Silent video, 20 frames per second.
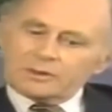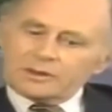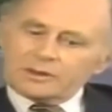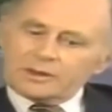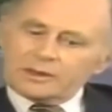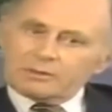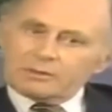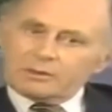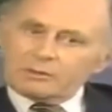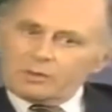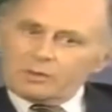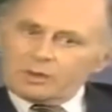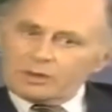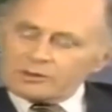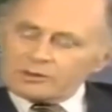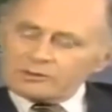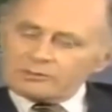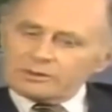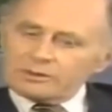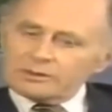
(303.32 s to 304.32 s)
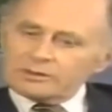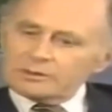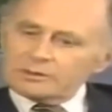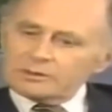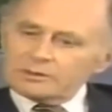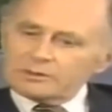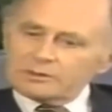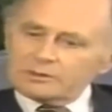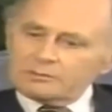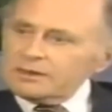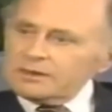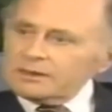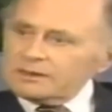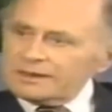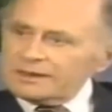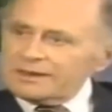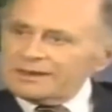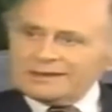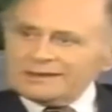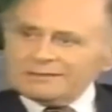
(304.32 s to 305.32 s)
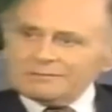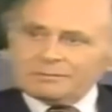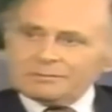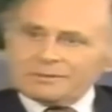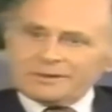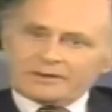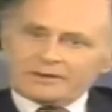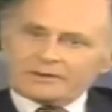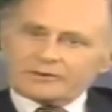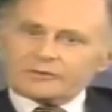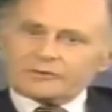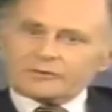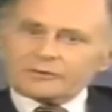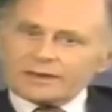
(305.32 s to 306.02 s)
to enable Wall Street to be there in place